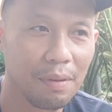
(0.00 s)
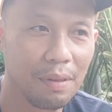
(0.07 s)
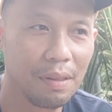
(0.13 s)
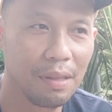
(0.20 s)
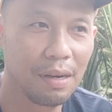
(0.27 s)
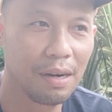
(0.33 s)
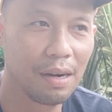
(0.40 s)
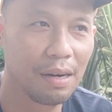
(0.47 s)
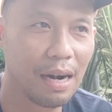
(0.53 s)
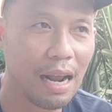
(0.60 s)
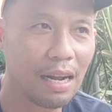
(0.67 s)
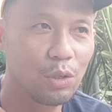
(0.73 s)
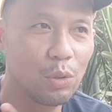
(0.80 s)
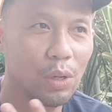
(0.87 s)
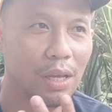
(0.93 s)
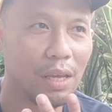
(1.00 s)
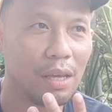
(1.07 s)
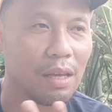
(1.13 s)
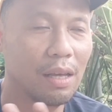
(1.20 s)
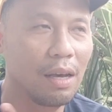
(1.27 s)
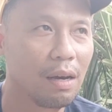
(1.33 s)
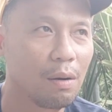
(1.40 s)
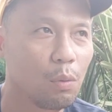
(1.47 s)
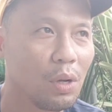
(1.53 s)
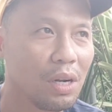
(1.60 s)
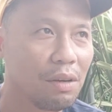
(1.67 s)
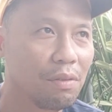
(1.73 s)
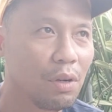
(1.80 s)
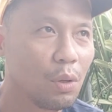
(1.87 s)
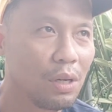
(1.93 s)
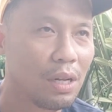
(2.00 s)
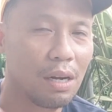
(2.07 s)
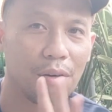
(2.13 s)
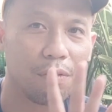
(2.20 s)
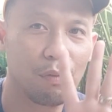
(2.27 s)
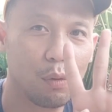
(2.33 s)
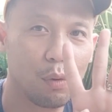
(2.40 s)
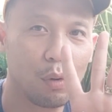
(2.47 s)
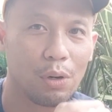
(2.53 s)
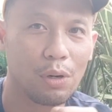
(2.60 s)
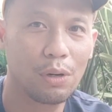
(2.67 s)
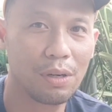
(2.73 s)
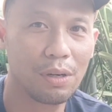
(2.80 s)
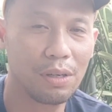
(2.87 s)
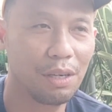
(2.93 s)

There are actually what I've known are four